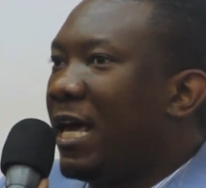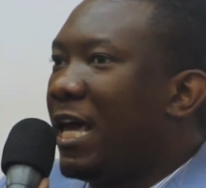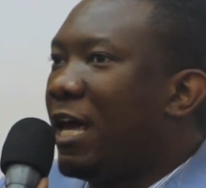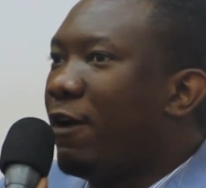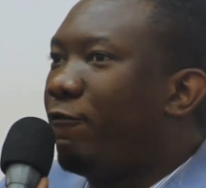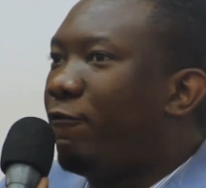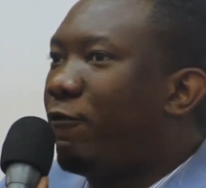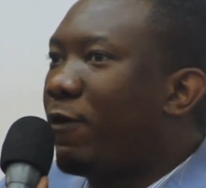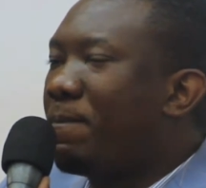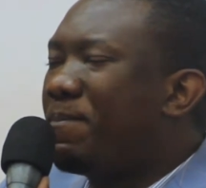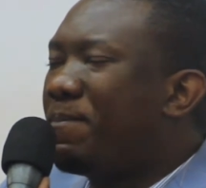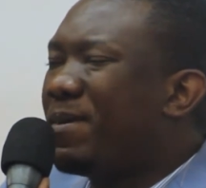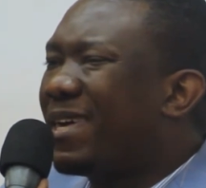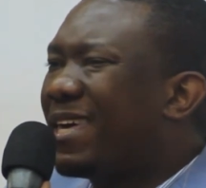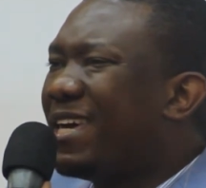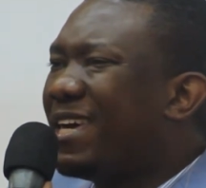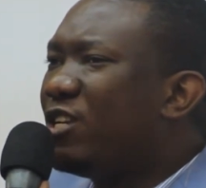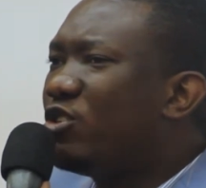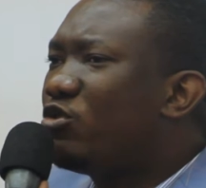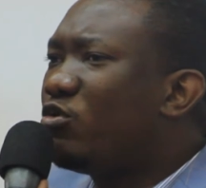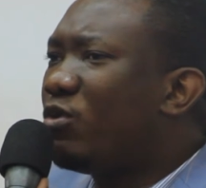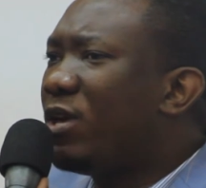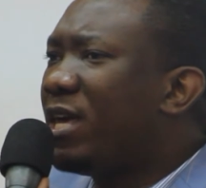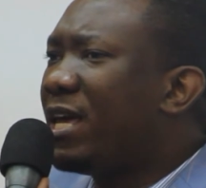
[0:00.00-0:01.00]
if we
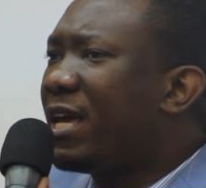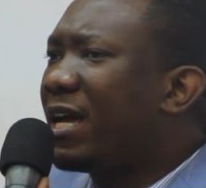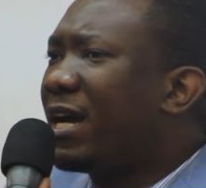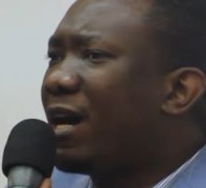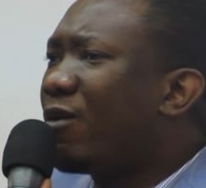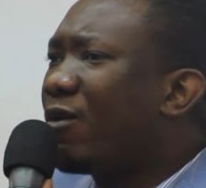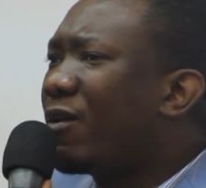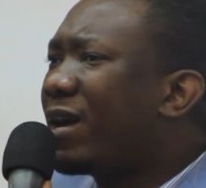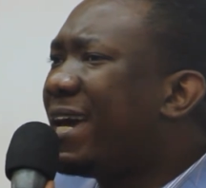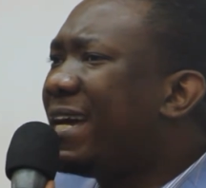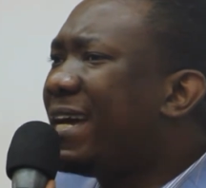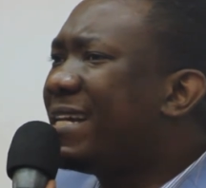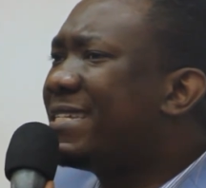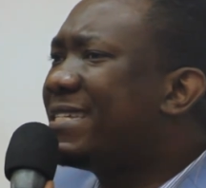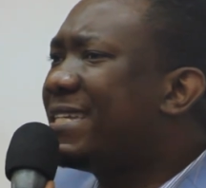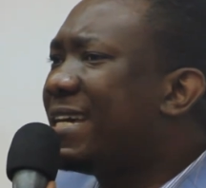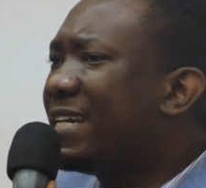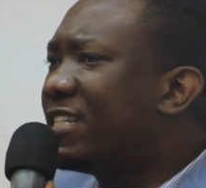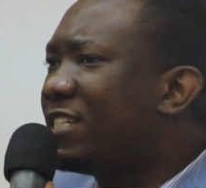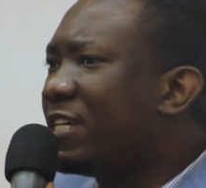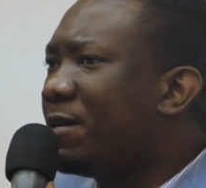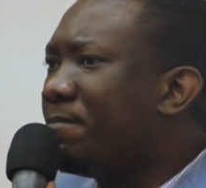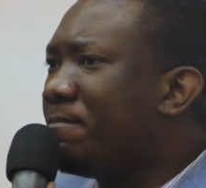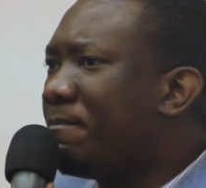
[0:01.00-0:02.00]
begin to inculcate
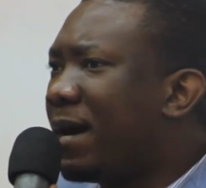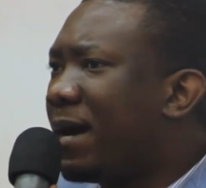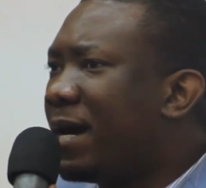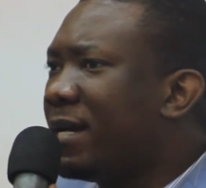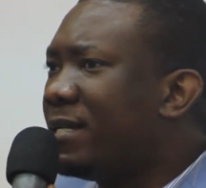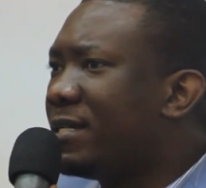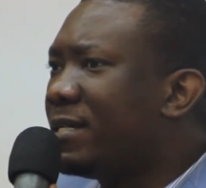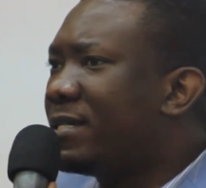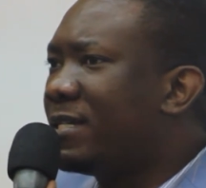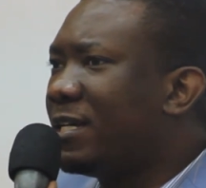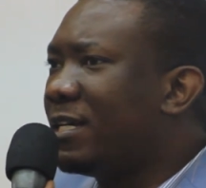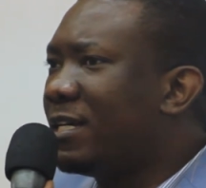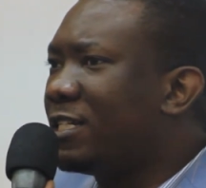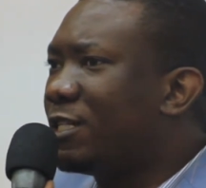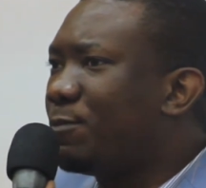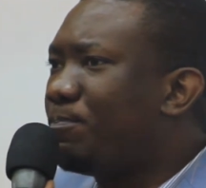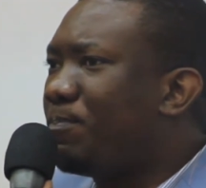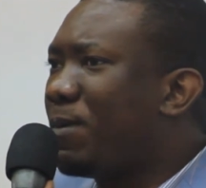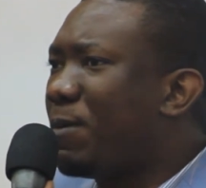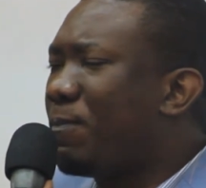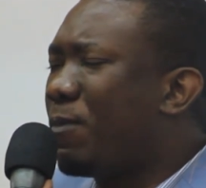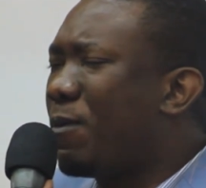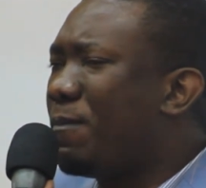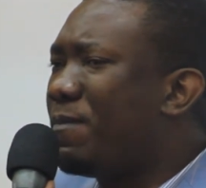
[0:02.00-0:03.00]
such a
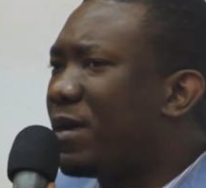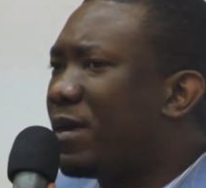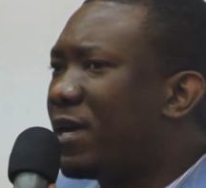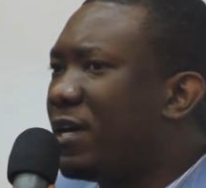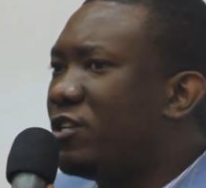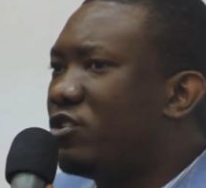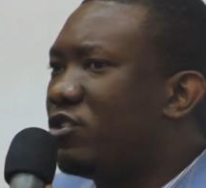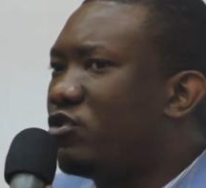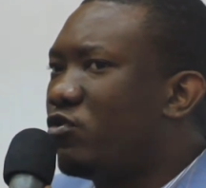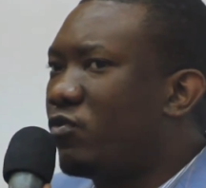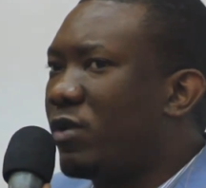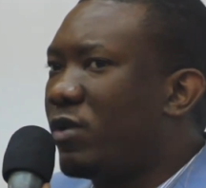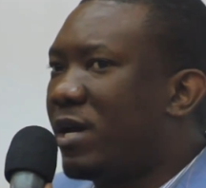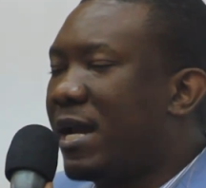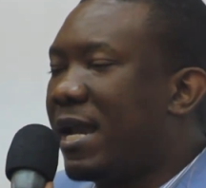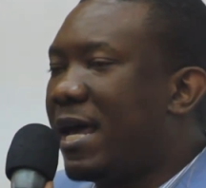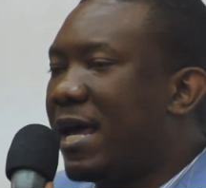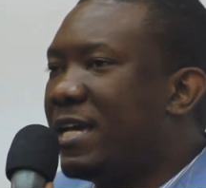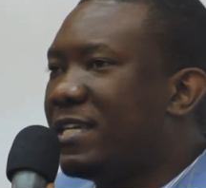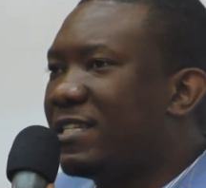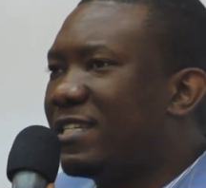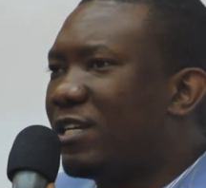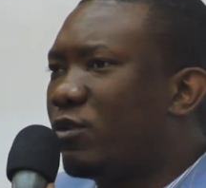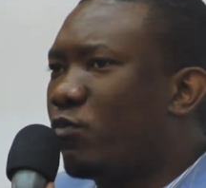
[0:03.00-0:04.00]
mindset, people begin to
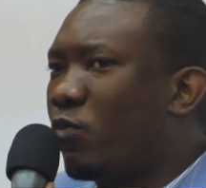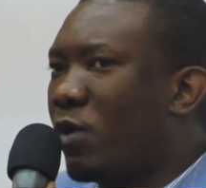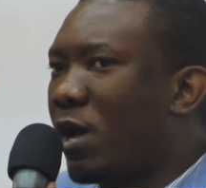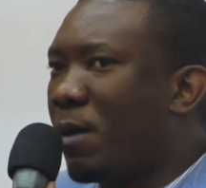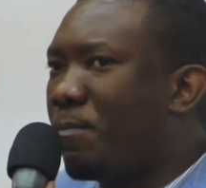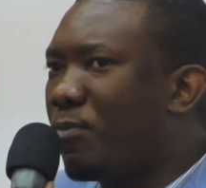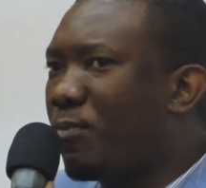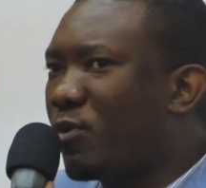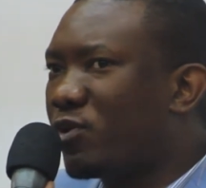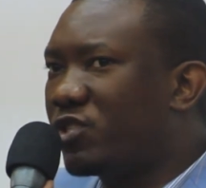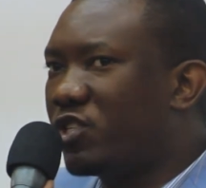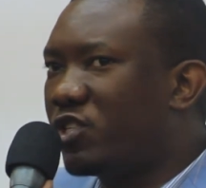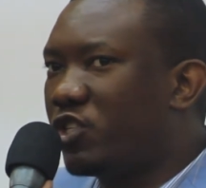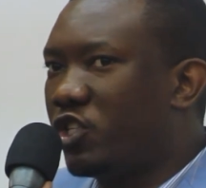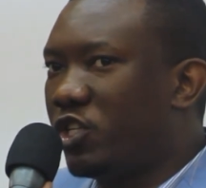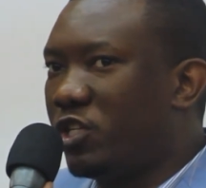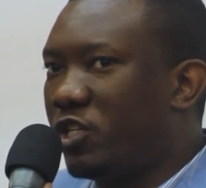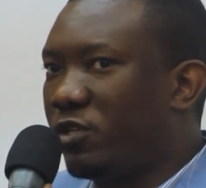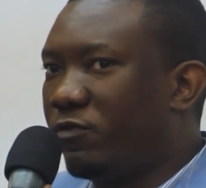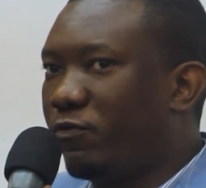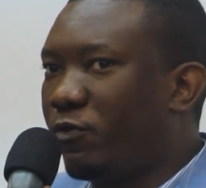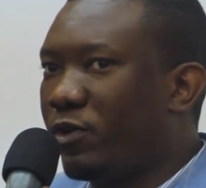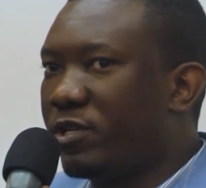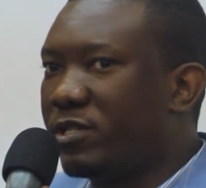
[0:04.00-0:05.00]
realize that we are
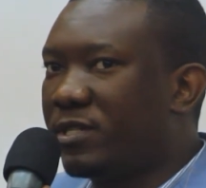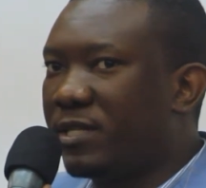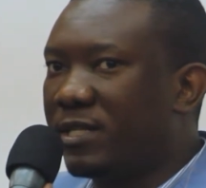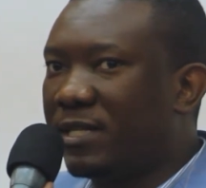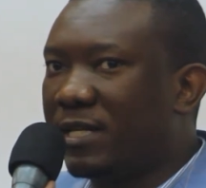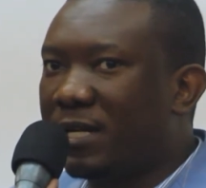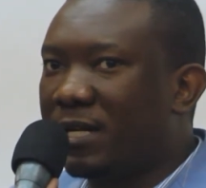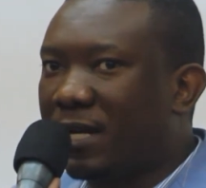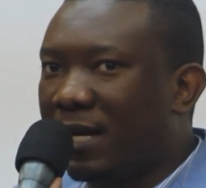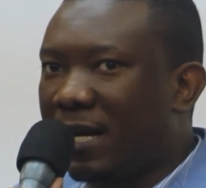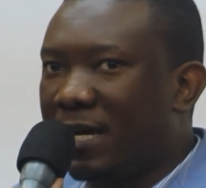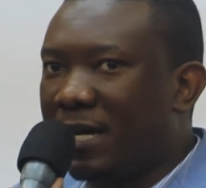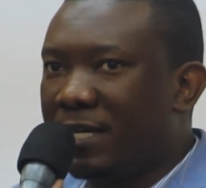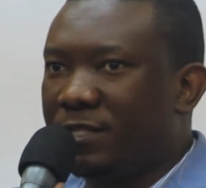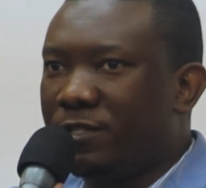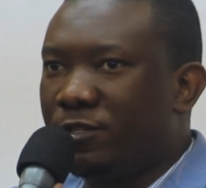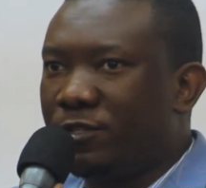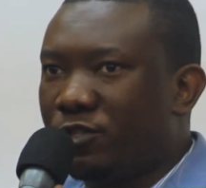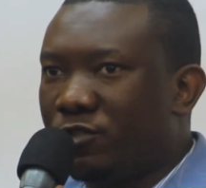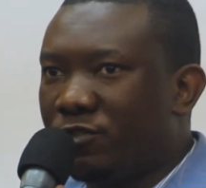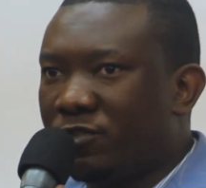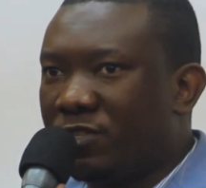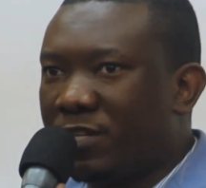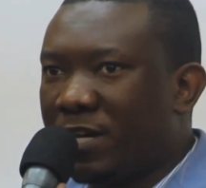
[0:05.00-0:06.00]
positioned for a certain class
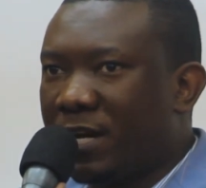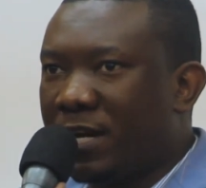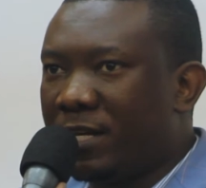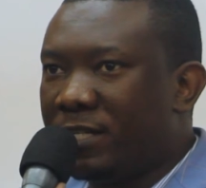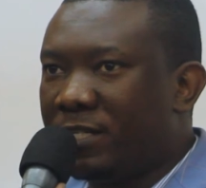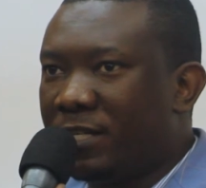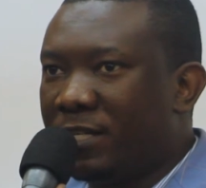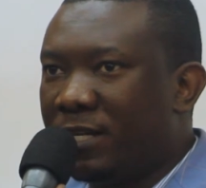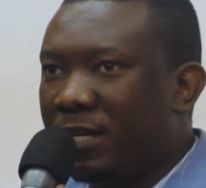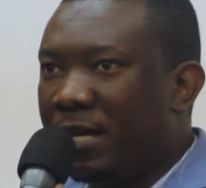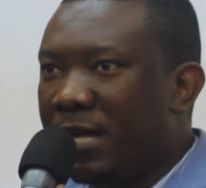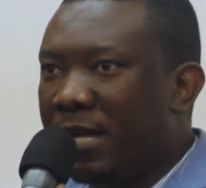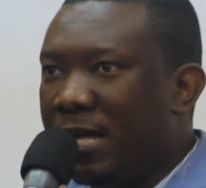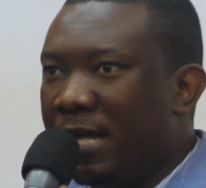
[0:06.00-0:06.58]
in society.